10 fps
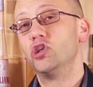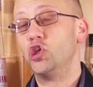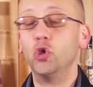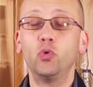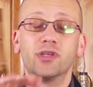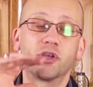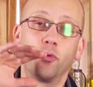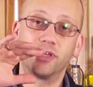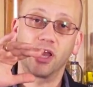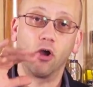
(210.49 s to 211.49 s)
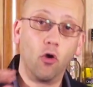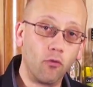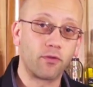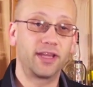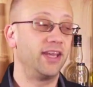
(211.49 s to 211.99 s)
2 is going to
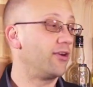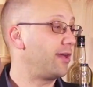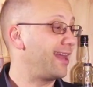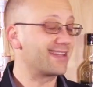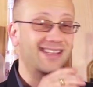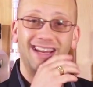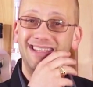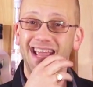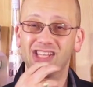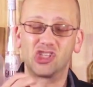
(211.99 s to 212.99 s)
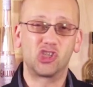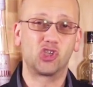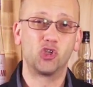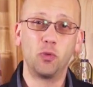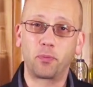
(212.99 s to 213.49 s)
overkill and it's going to taste
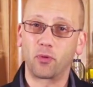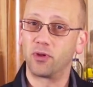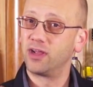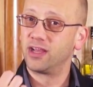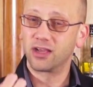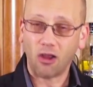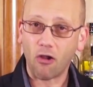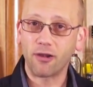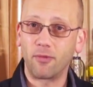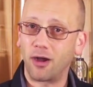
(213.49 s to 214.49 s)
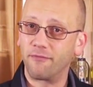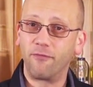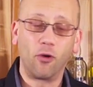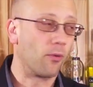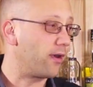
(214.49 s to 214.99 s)
super cardamom
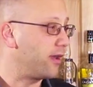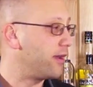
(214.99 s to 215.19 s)
forward.